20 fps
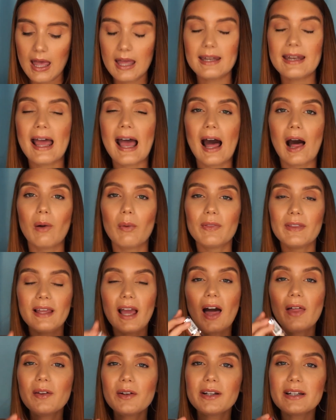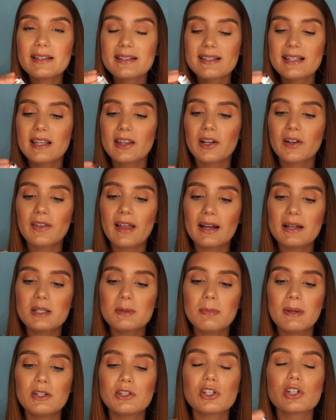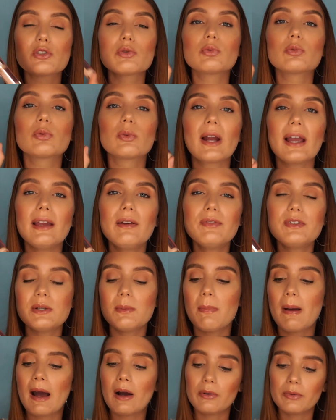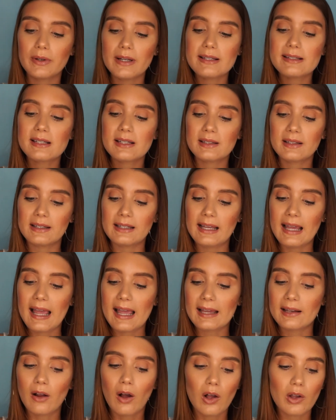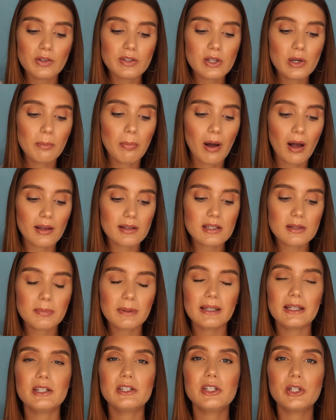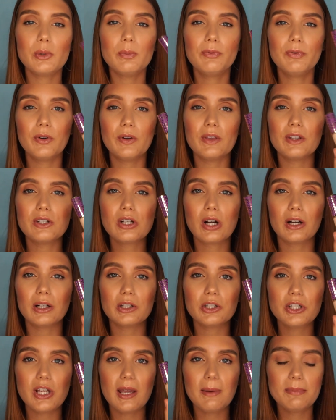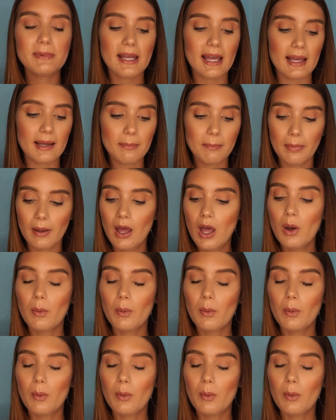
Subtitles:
Now, the other concealer that has been just raved about recently, and also possibly a dupe for the Tarte Shape Tape,